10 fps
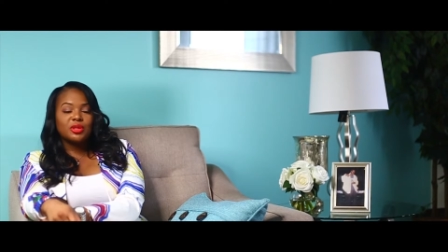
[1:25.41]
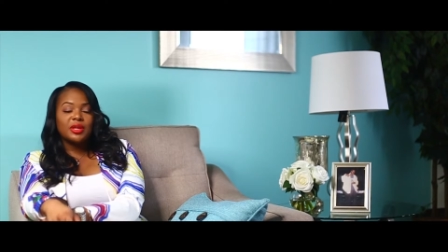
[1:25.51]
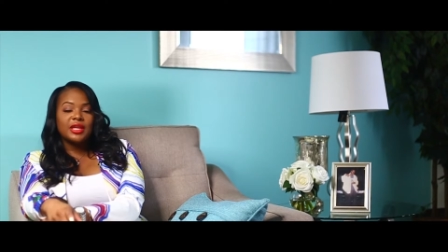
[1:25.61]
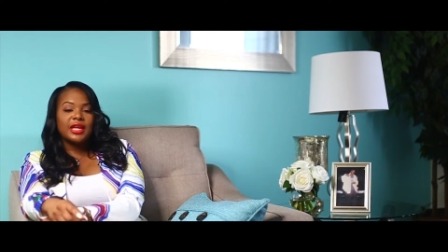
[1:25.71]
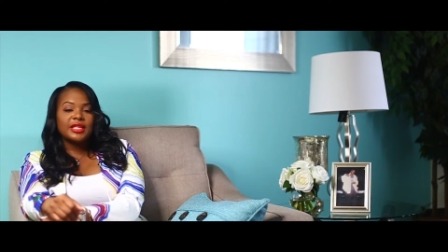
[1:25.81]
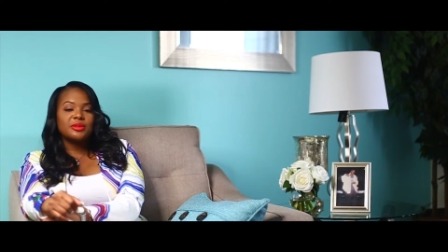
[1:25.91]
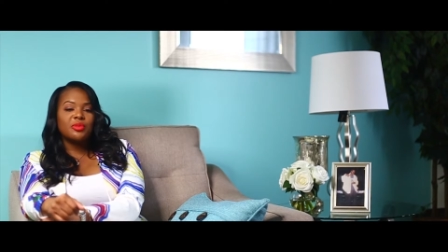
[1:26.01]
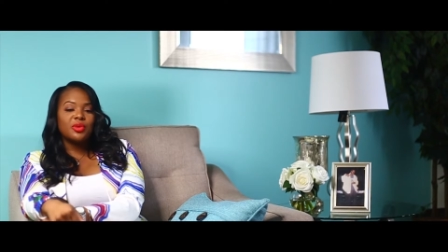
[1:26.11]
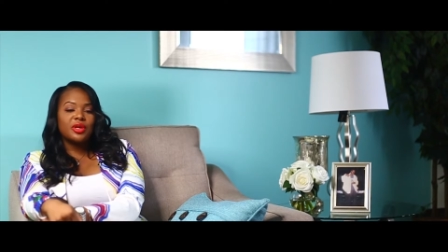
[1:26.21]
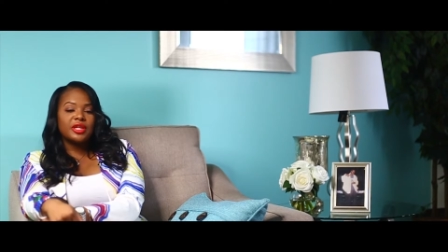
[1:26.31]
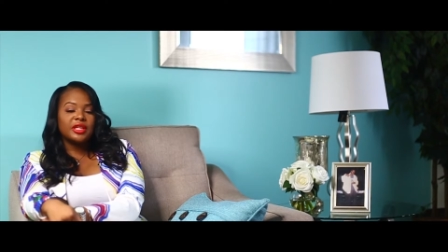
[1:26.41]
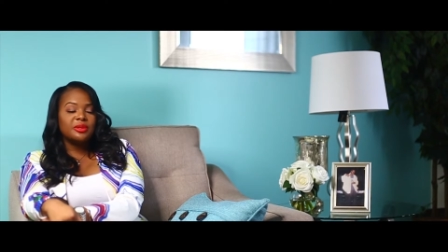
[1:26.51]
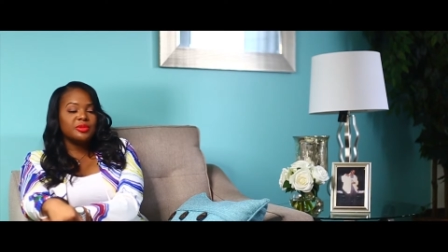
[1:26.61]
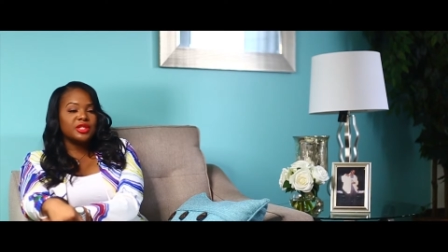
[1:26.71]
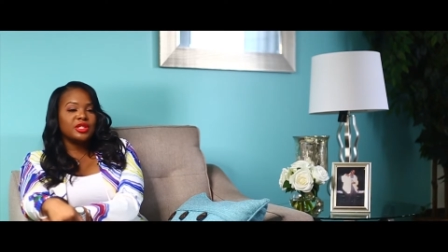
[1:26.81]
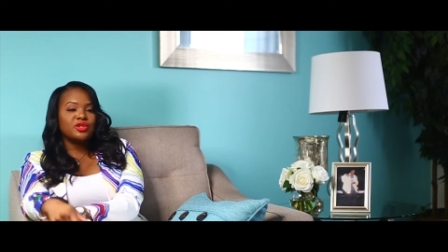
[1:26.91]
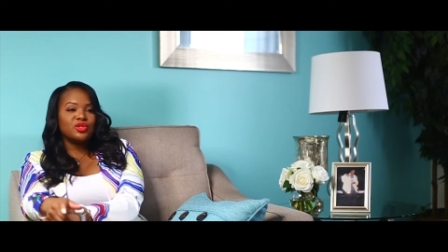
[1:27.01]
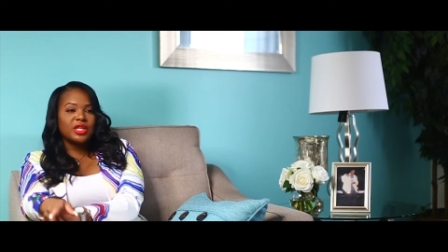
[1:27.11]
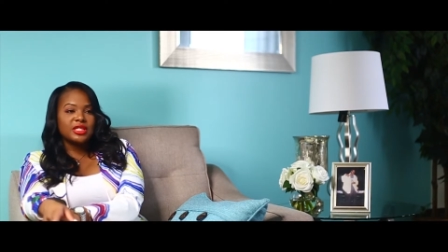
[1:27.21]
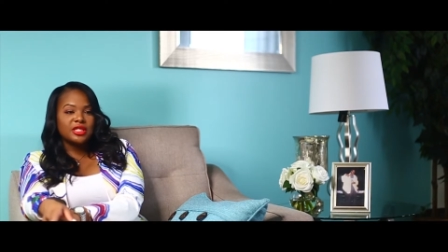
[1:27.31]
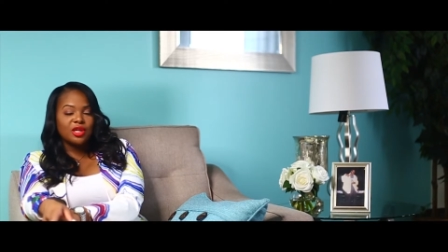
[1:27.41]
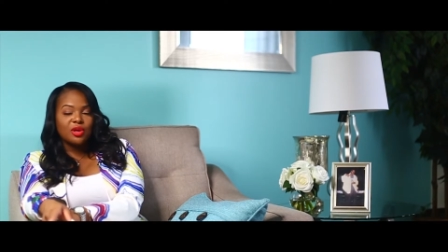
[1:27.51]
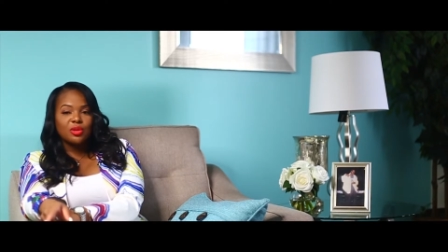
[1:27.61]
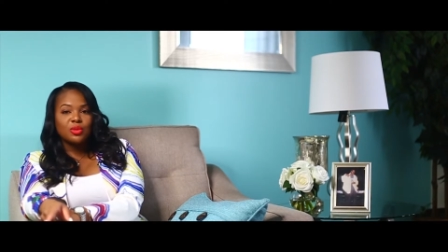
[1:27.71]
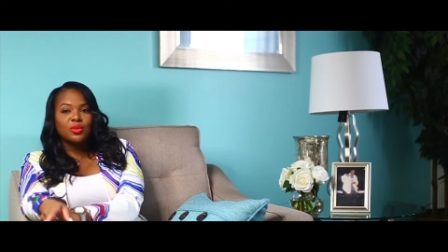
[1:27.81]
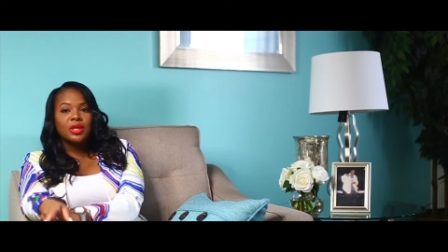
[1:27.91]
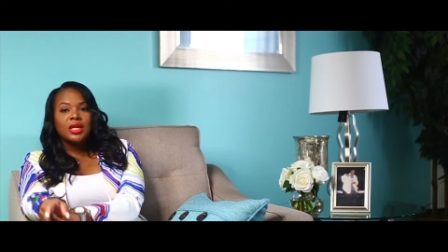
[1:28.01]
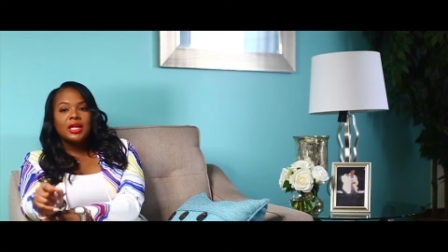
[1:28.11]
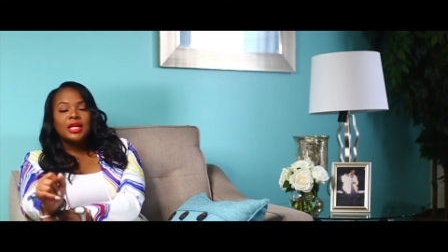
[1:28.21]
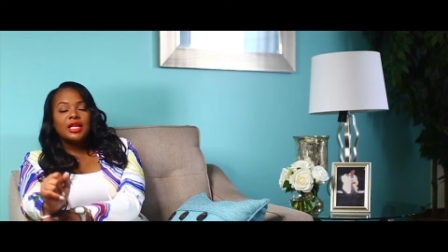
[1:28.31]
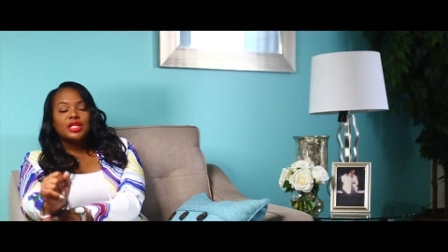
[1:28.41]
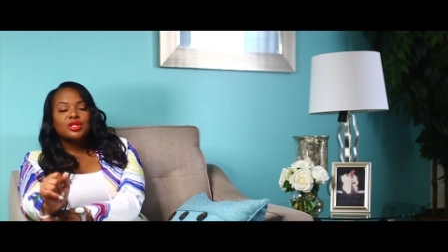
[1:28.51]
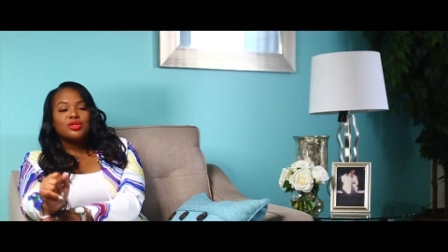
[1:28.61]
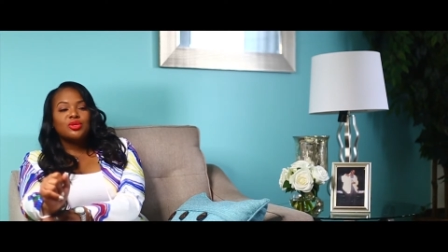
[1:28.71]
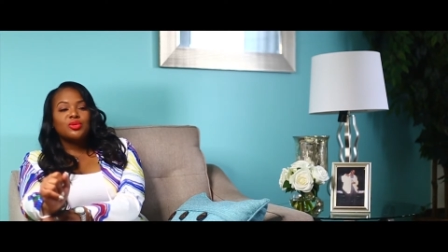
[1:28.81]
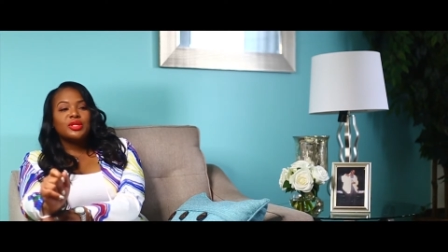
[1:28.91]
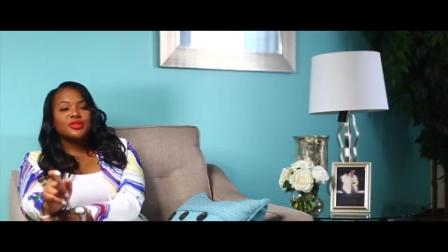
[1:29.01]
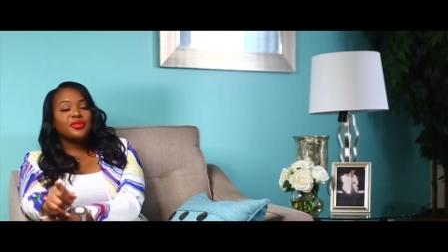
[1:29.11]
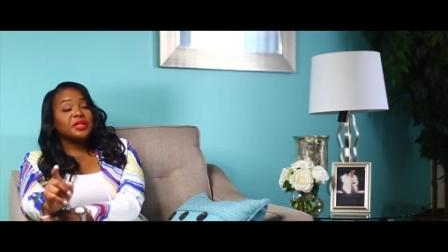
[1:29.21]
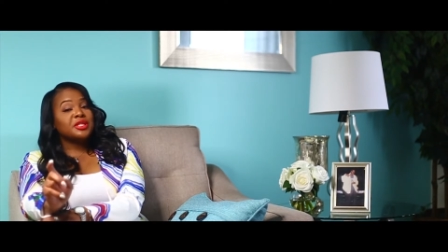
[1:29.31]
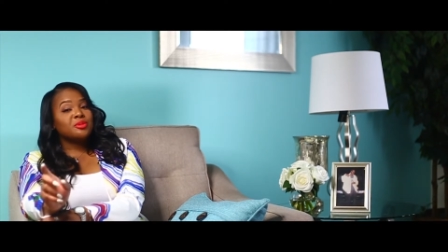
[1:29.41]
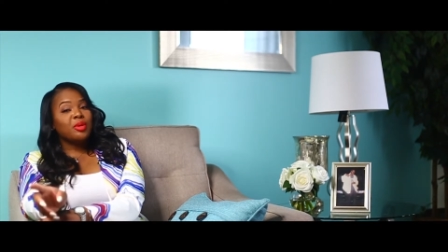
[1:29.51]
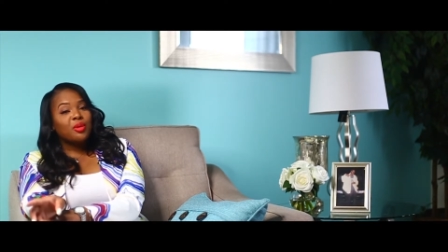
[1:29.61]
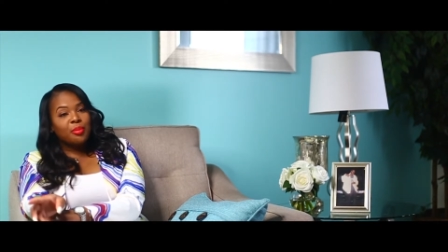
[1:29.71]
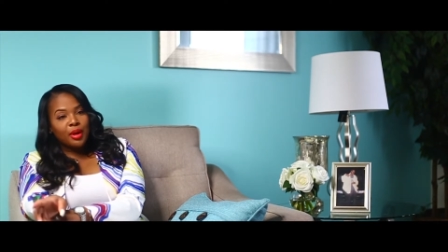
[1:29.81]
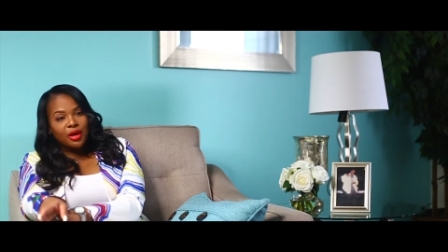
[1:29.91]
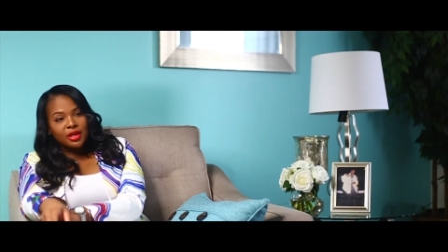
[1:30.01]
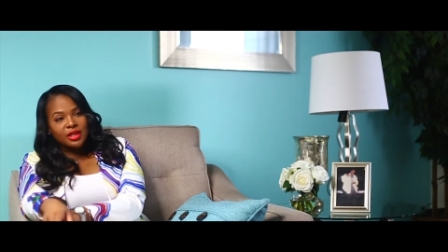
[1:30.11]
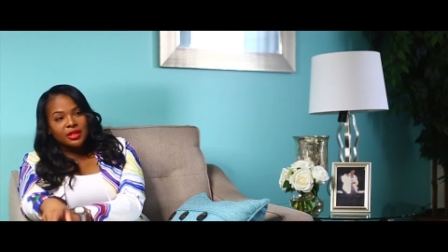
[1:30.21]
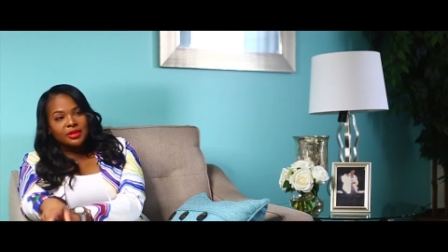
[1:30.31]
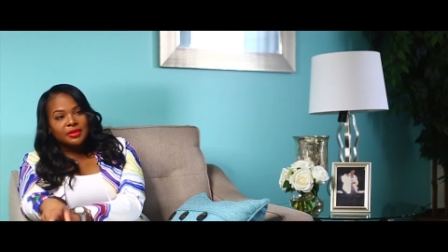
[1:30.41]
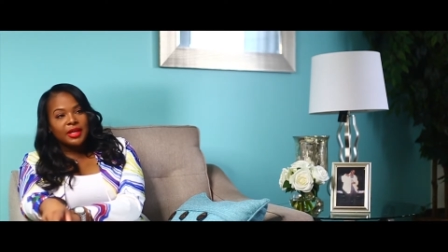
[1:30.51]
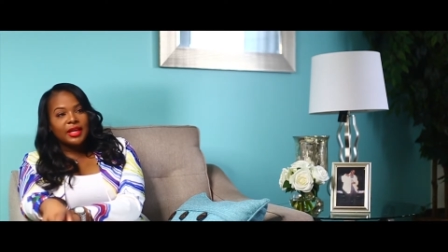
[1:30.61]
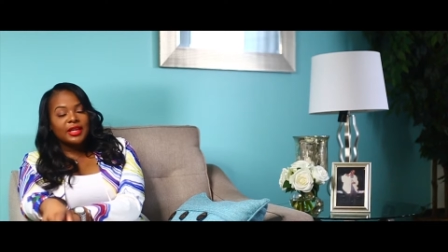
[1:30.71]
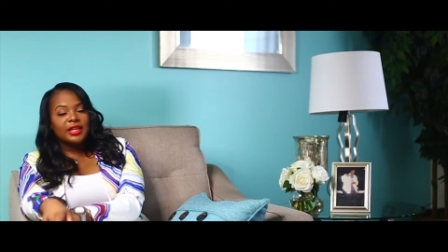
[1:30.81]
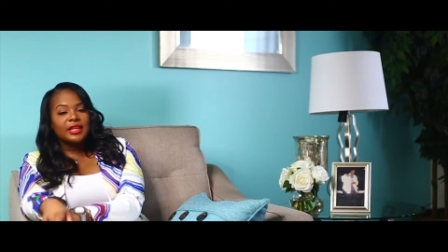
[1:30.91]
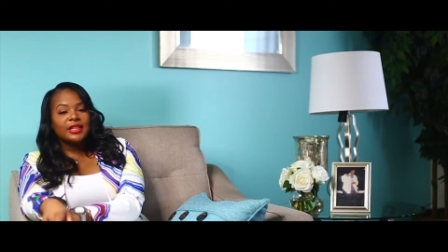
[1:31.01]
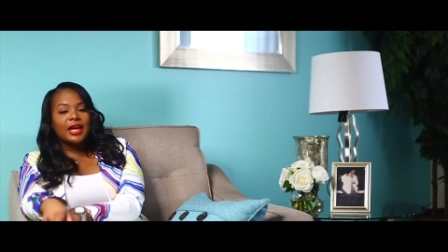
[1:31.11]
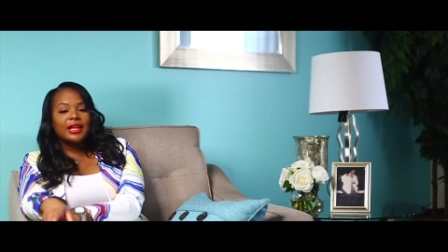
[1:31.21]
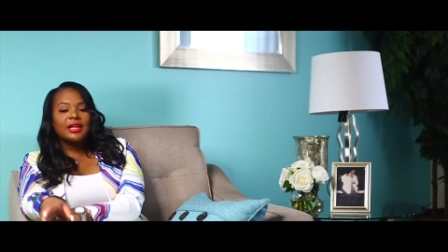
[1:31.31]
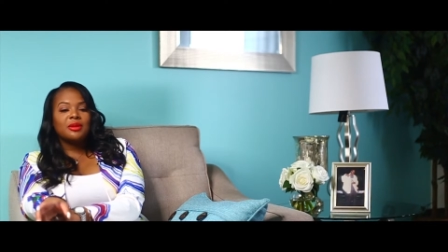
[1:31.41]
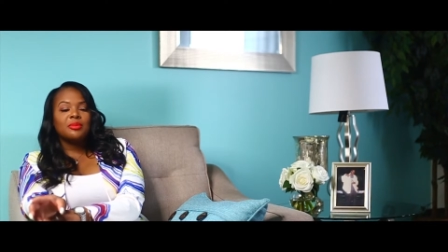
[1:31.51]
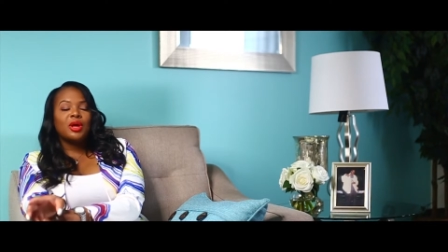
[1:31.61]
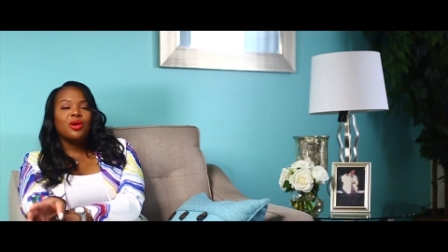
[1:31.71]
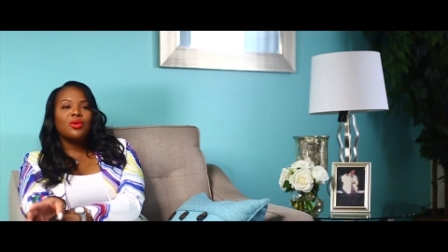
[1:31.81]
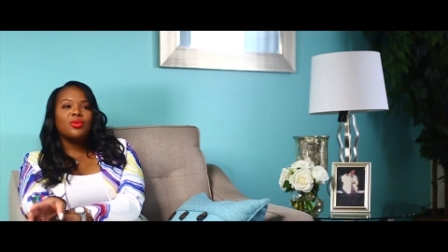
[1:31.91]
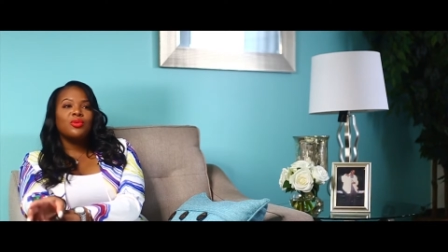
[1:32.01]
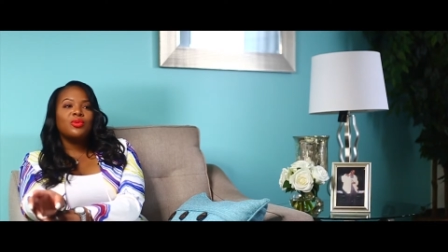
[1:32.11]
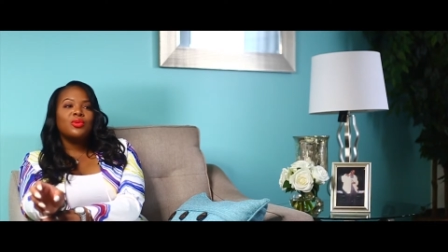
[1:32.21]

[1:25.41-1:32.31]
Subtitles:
So the next morning, he was getting dressed to go to his friend's boat party. And I let him know,